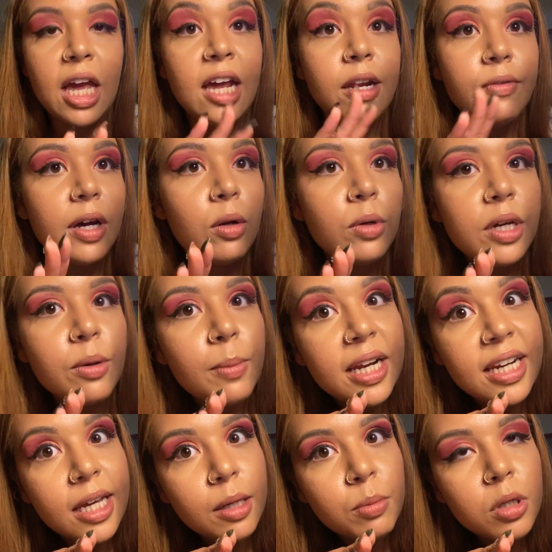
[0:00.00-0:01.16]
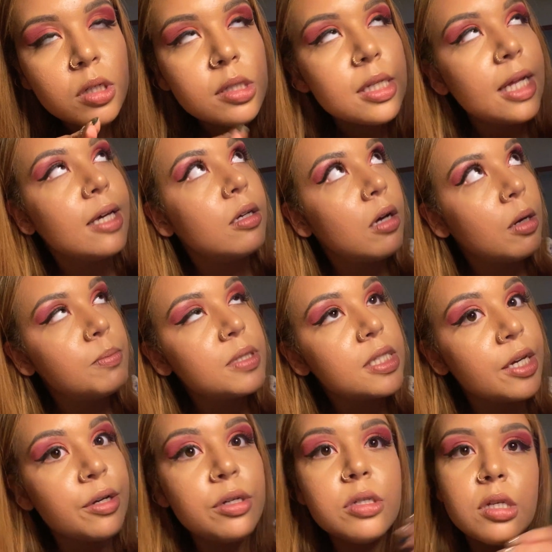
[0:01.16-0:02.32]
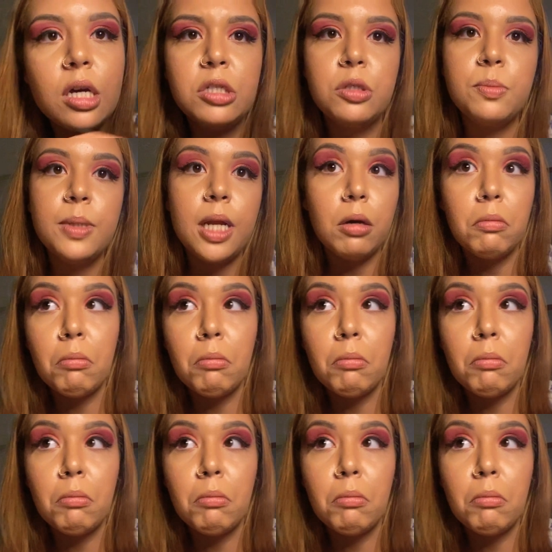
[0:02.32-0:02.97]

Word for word: and if I don't hear my neighbors, like, upstairs, I'd just be like,